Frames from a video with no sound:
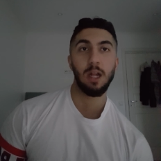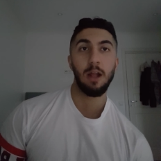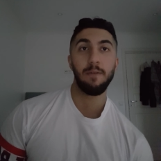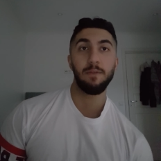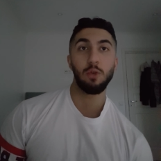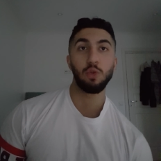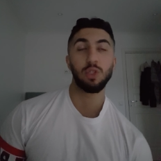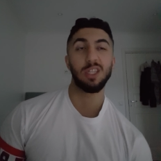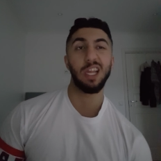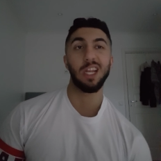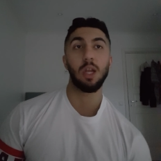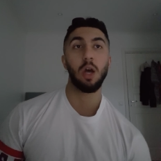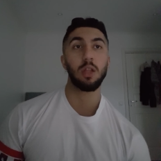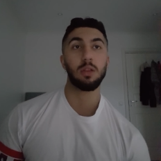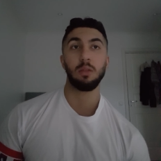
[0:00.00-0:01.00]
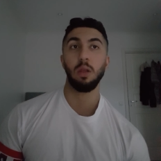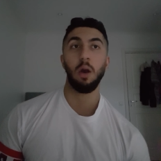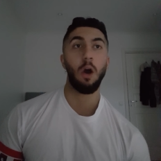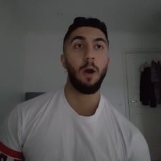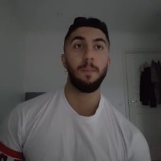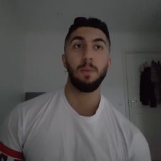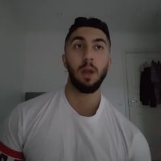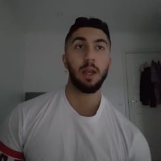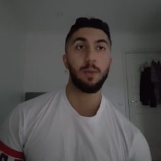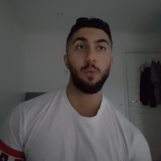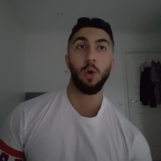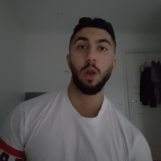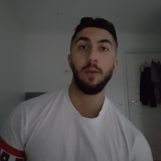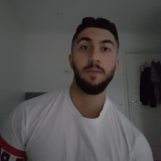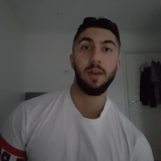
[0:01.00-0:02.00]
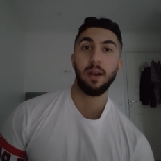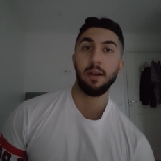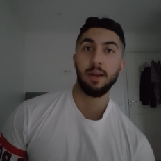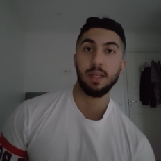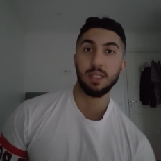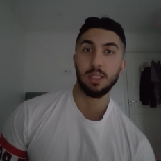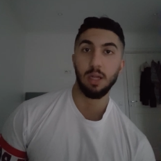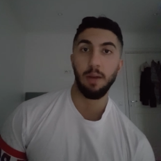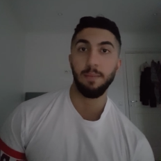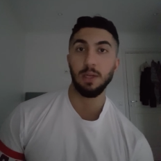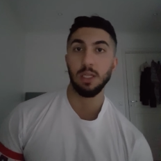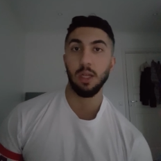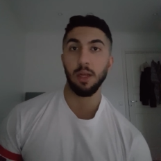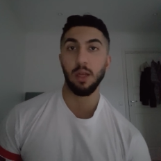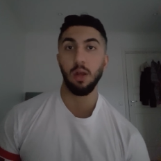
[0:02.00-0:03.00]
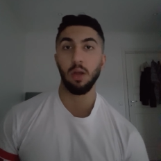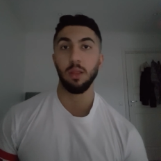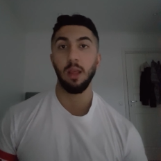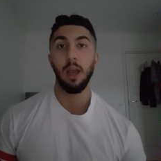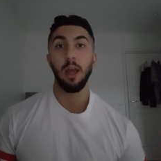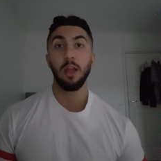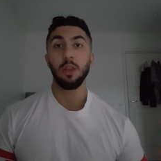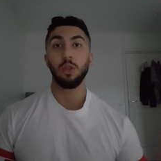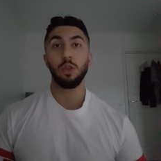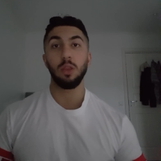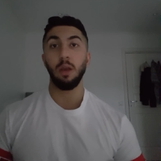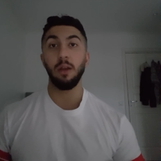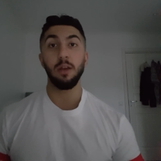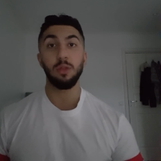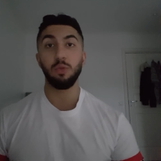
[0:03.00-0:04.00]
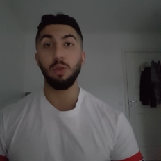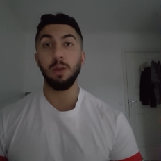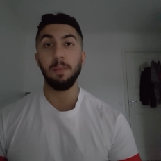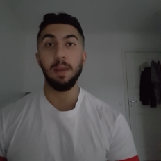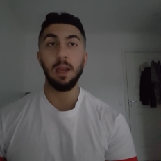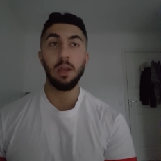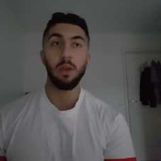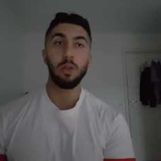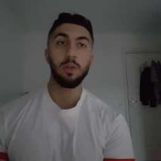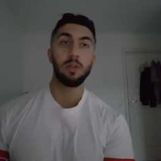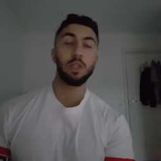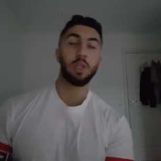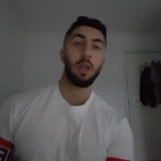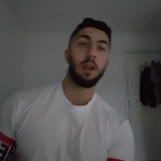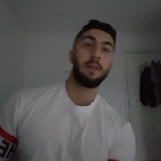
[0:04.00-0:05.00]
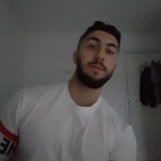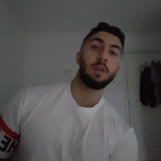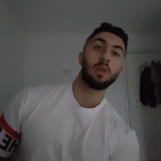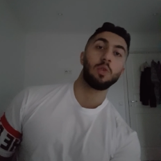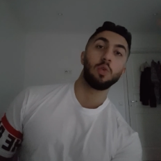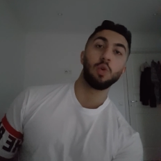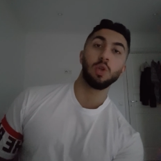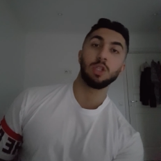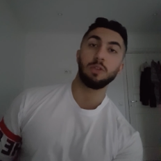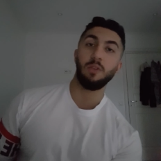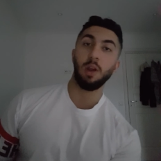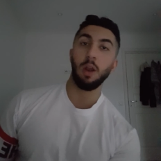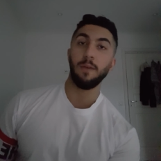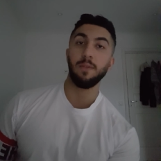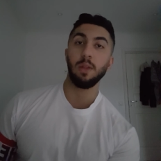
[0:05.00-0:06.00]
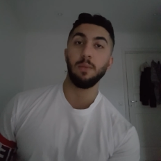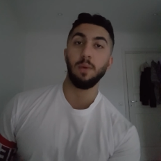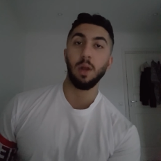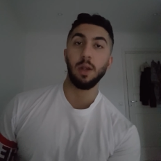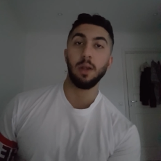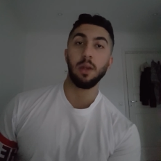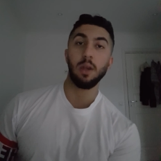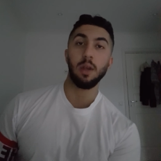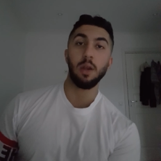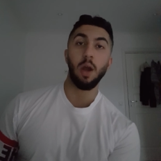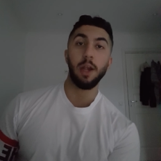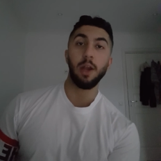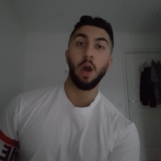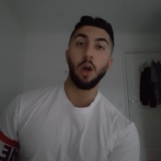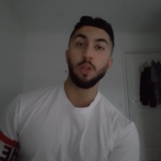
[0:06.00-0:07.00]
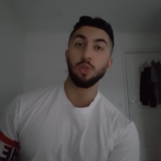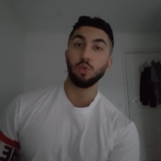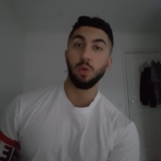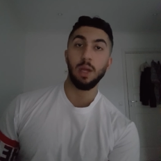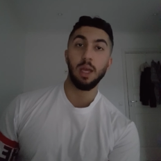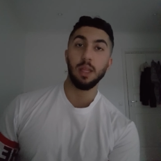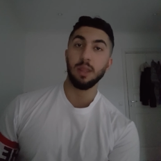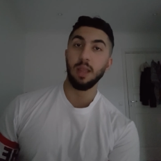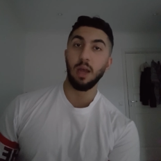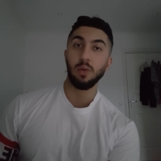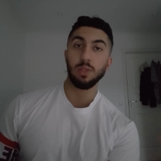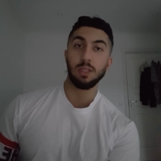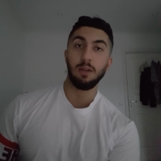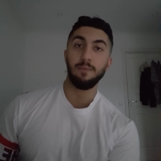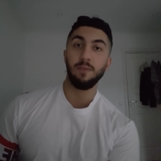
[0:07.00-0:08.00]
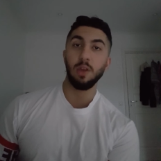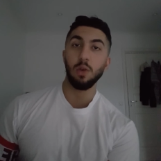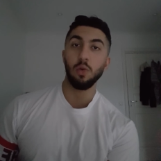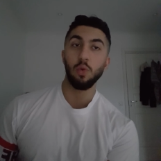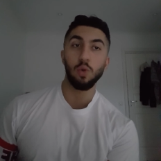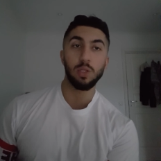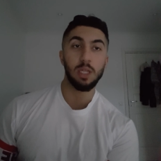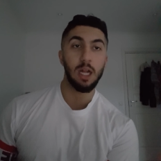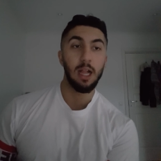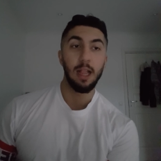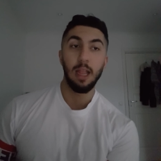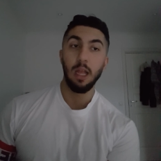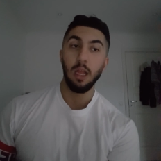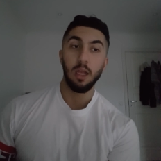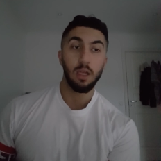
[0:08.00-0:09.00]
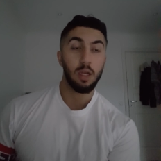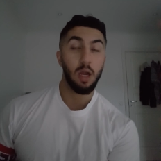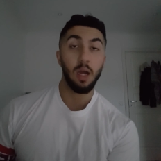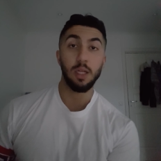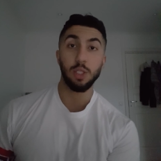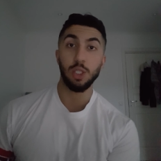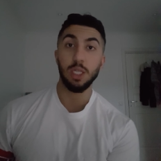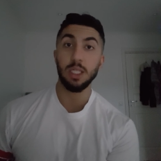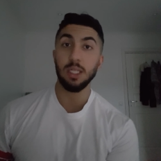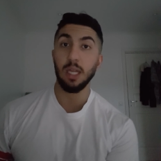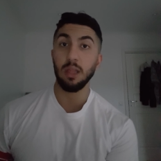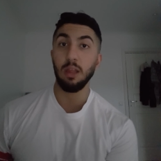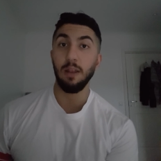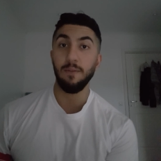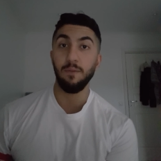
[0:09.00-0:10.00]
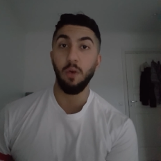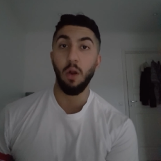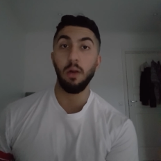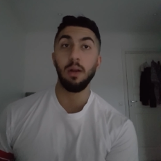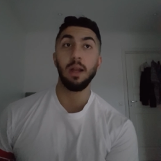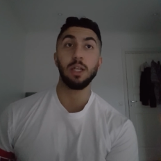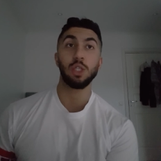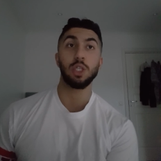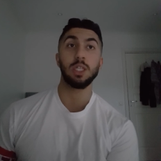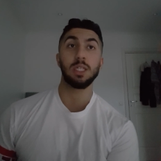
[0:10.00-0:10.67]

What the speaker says: views, they got up. Like one of her Instagram reels like got 3 million views, one of them 900,000 views. Guys, she's getting viral and